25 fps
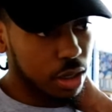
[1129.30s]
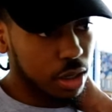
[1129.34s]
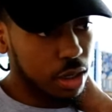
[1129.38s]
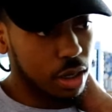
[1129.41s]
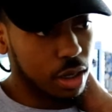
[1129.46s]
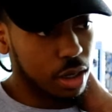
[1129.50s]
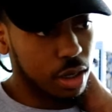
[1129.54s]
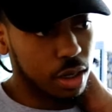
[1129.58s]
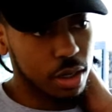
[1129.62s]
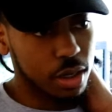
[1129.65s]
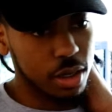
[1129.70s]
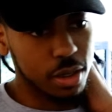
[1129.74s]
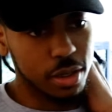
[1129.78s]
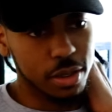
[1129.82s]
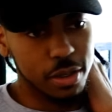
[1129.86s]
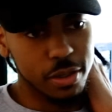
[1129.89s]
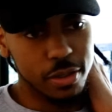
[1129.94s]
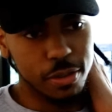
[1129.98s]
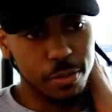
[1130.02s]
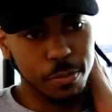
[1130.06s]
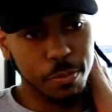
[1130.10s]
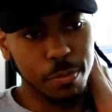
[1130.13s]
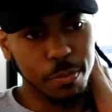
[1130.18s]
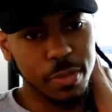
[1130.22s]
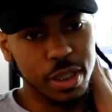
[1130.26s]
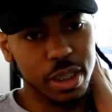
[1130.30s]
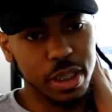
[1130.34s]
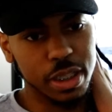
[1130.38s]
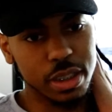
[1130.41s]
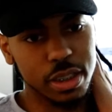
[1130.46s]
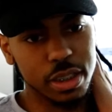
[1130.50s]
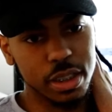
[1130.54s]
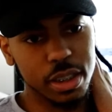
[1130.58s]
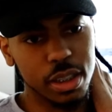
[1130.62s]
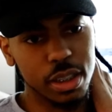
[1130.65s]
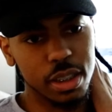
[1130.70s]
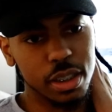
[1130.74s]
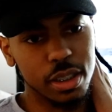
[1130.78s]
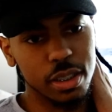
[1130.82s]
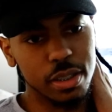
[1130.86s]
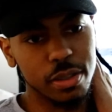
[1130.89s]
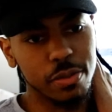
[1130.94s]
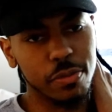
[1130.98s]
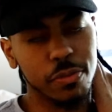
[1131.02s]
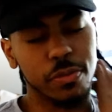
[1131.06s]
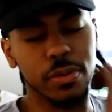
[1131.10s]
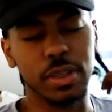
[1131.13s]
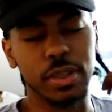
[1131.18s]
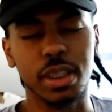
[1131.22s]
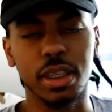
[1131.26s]
Um, let's see,
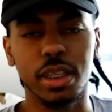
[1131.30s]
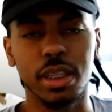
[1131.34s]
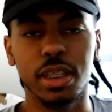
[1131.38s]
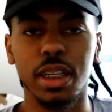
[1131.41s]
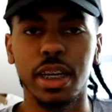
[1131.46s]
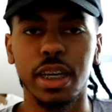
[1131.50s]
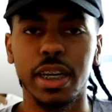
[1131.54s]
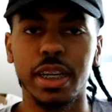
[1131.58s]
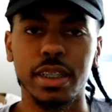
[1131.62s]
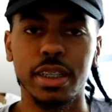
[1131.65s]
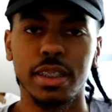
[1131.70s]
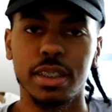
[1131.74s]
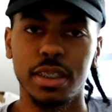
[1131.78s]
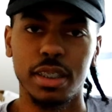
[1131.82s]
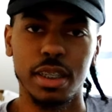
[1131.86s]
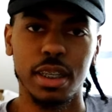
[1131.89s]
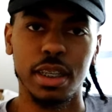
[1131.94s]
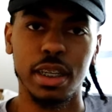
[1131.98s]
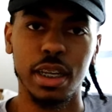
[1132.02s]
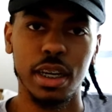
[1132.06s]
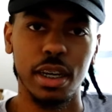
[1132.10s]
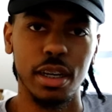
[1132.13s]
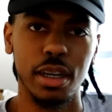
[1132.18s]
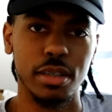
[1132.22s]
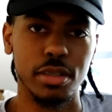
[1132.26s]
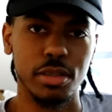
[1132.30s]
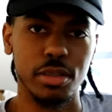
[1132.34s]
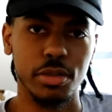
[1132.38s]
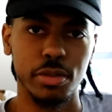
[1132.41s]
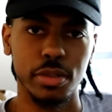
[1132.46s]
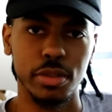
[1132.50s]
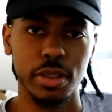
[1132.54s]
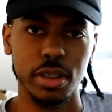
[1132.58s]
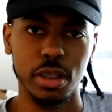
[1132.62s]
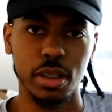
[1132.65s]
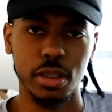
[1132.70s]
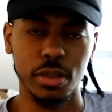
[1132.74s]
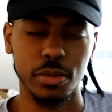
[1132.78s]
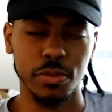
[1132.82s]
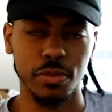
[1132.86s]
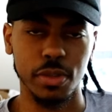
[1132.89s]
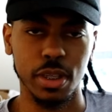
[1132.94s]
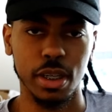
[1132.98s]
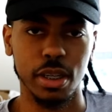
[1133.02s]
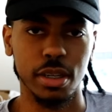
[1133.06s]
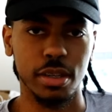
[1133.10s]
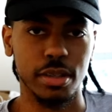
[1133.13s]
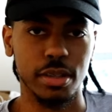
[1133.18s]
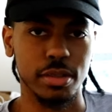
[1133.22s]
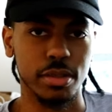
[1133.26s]
50 likes and I'll do another
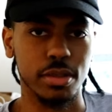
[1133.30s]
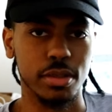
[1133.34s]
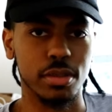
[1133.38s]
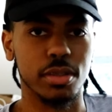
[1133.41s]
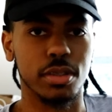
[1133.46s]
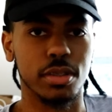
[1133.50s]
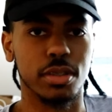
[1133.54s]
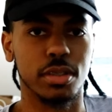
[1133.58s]
vlog.